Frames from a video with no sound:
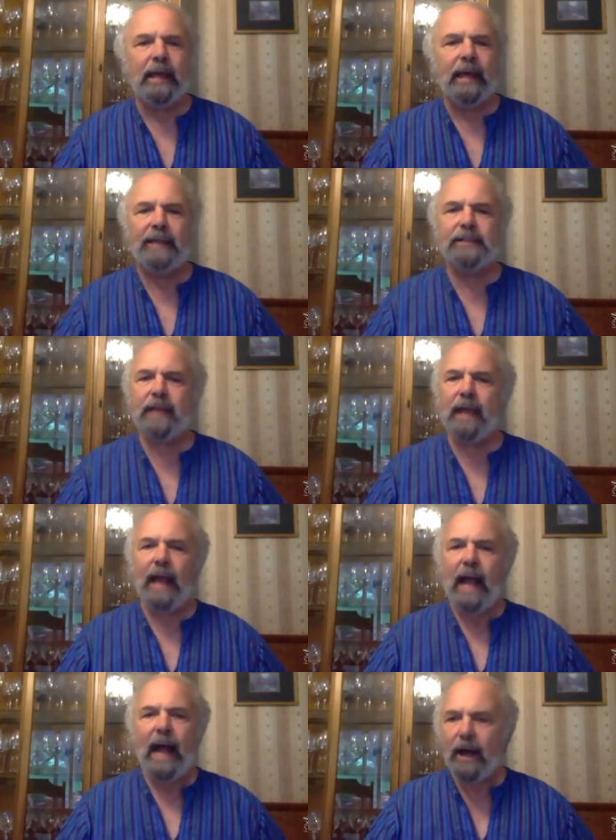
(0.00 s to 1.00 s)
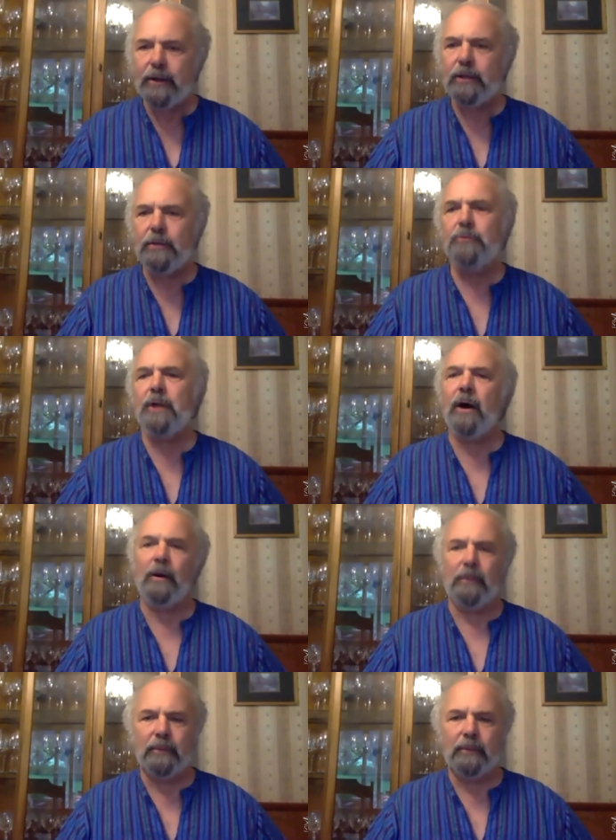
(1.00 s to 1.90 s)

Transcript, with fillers: and say, How do you know?